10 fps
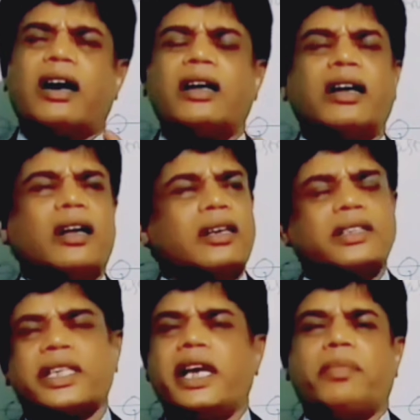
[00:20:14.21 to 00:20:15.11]

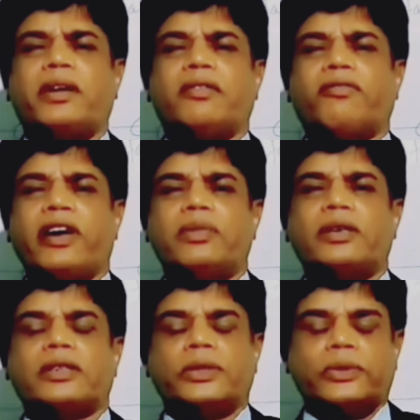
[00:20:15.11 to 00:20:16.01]
unshaped
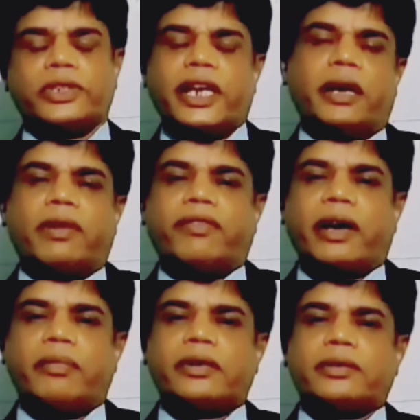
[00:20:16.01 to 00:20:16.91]
fibers into shaped
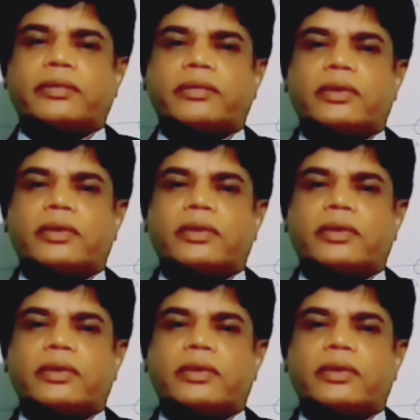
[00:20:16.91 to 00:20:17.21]
fibers.